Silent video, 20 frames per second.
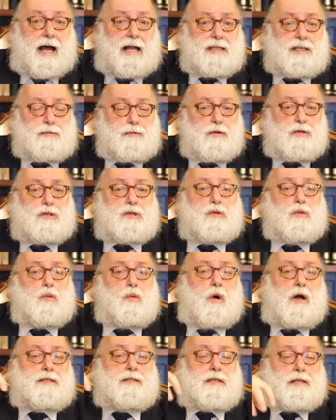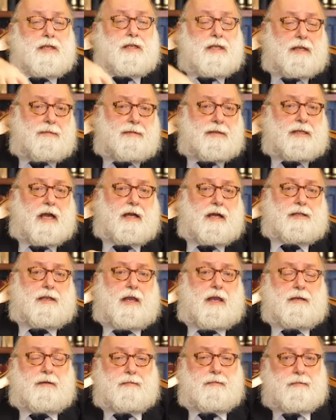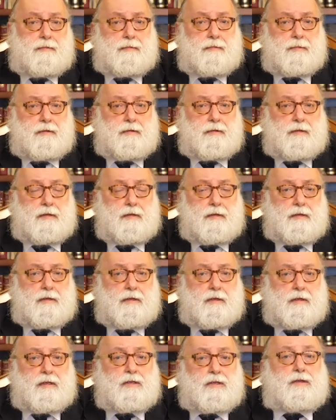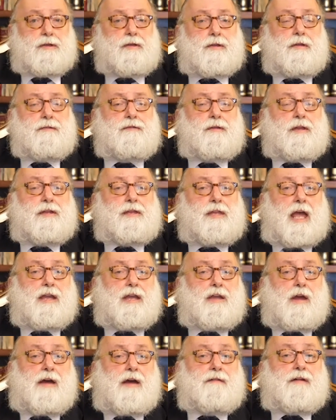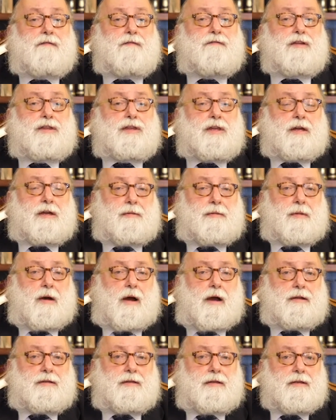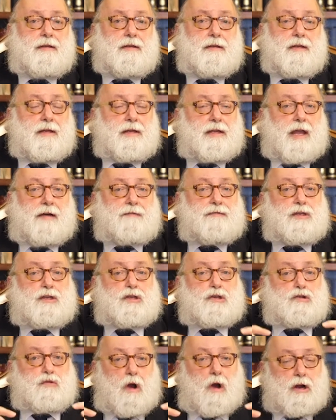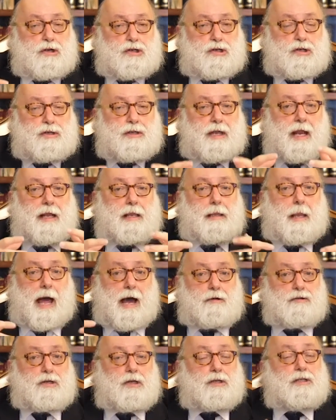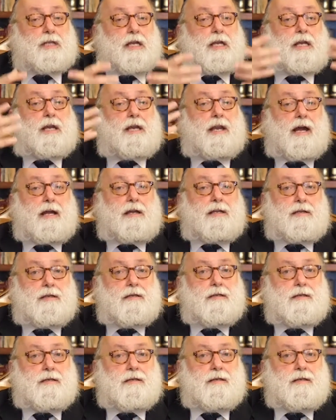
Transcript: Atzmus wants Adira B'tachtenim. So then the day you have everything combined. You have the structure that allows us to connect.